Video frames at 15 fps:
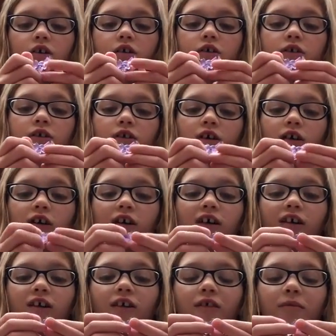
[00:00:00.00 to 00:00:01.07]
cool.
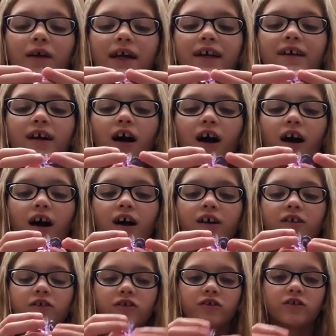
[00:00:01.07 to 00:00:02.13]
Oh my
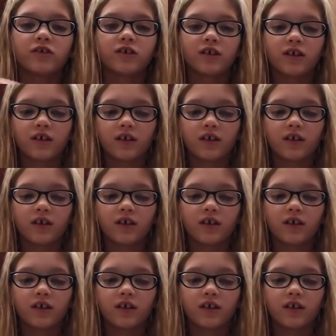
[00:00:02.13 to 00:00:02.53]
gosh.